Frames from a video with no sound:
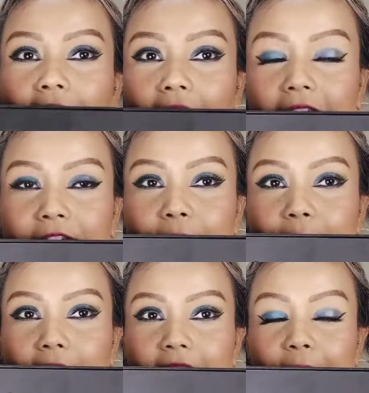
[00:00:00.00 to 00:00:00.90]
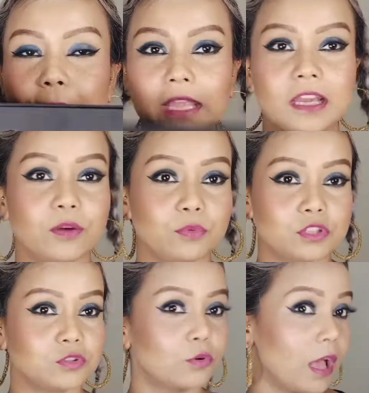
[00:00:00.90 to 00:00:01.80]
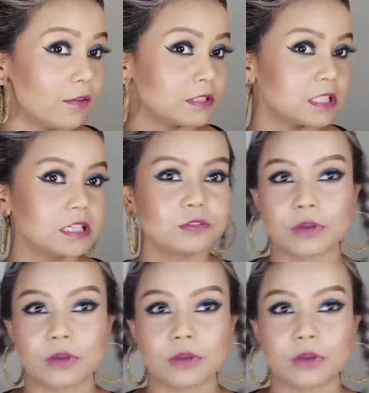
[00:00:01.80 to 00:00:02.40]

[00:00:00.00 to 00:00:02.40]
I have applied the makeup which you have seen